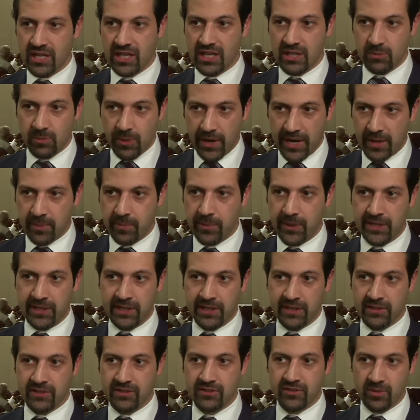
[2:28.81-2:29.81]
in my
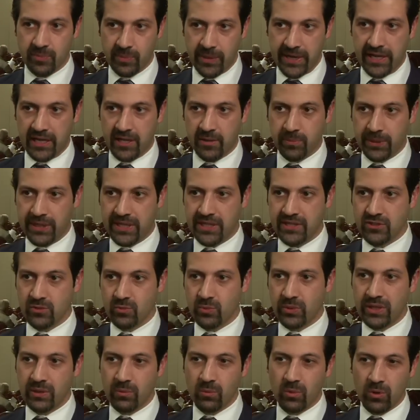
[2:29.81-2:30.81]
opinion, to make because we,